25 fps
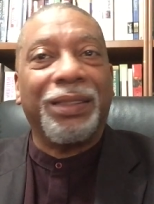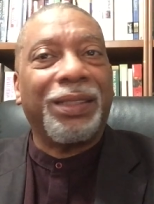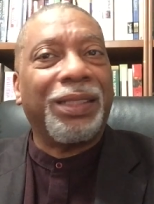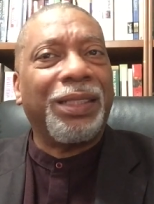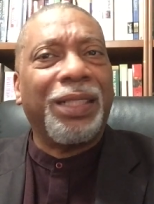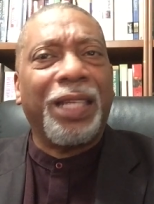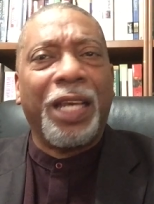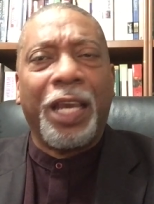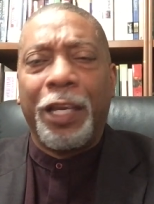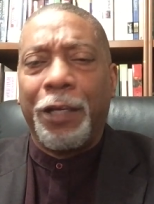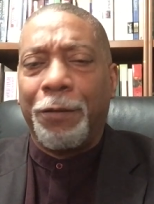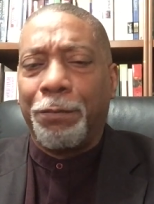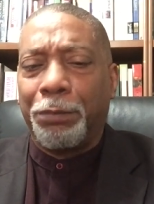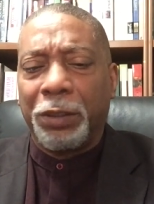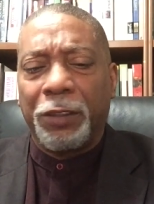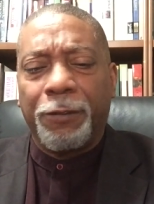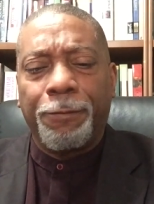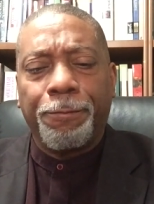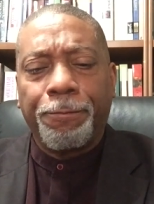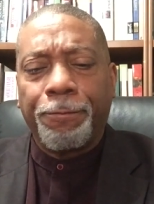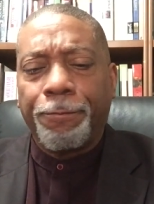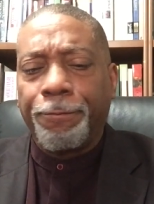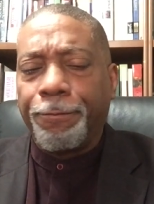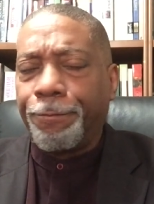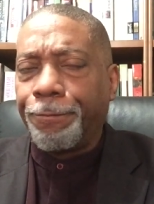escape.
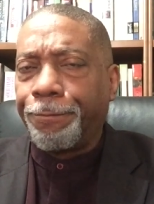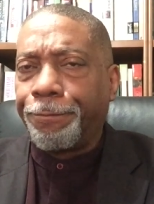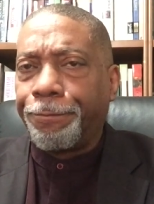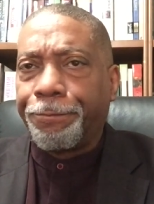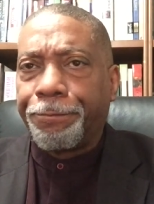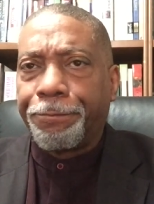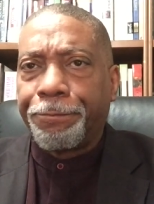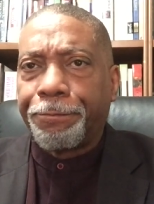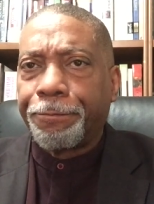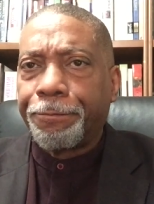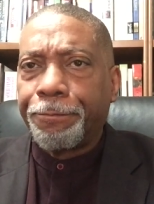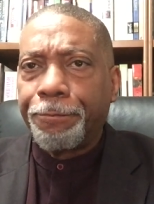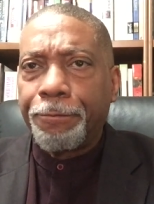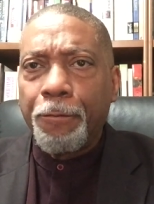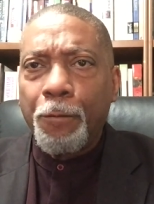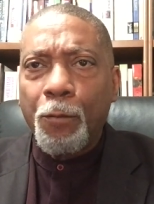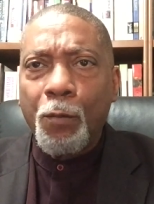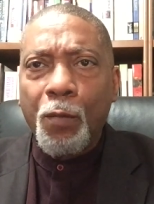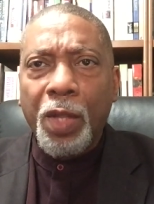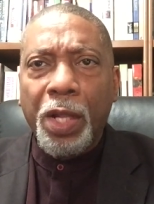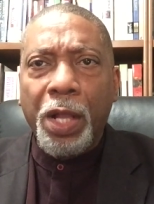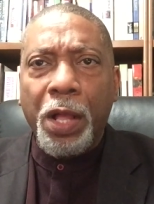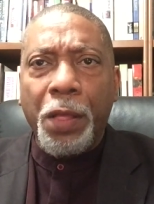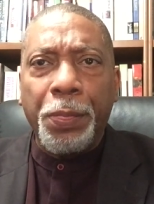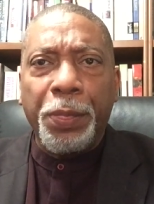
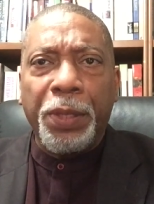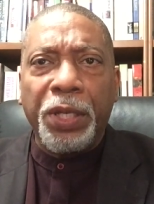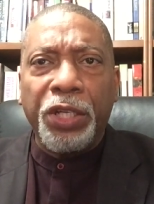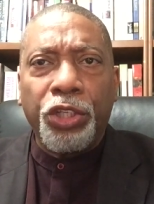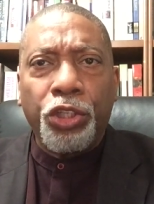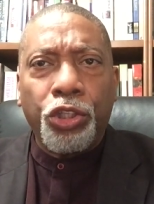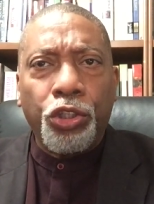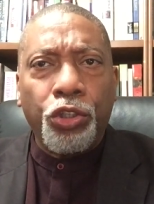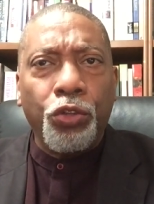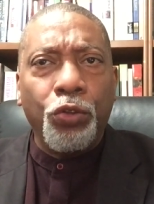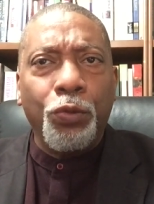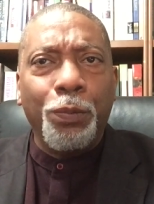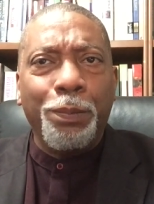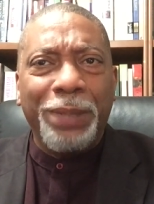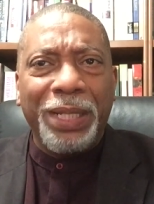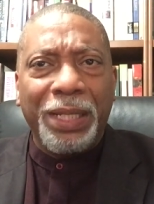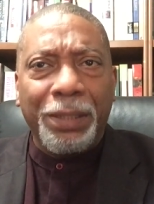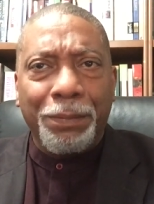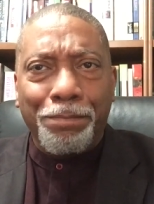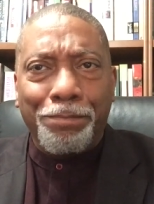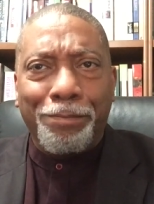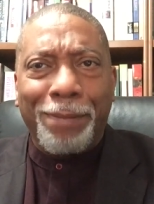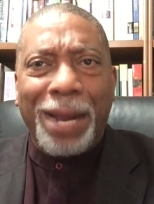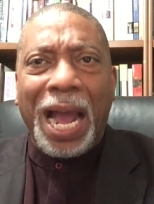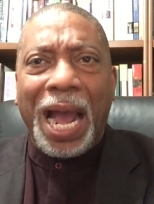The human
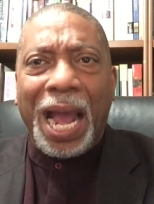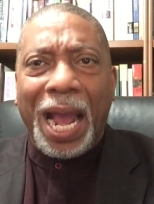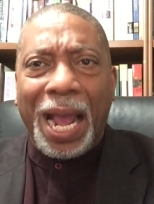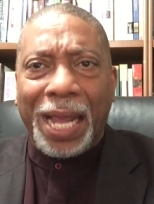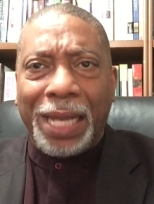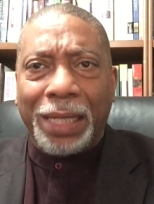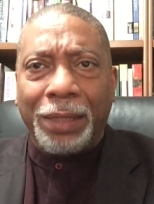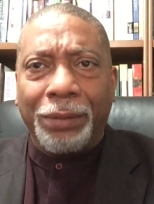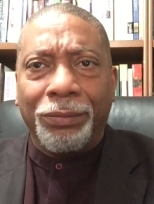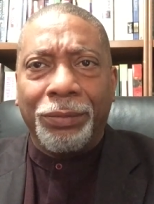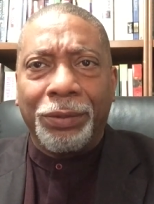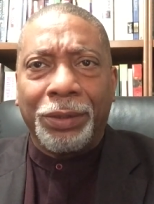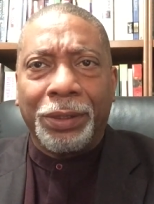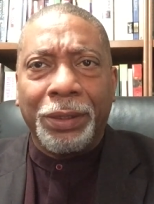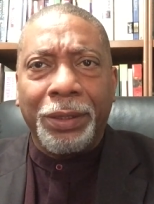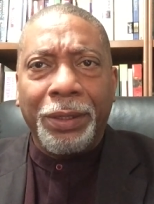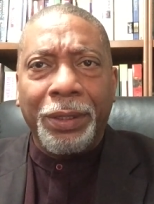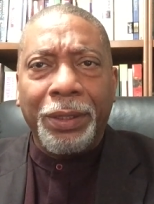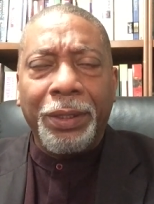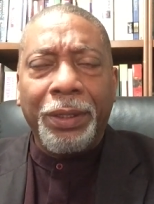mind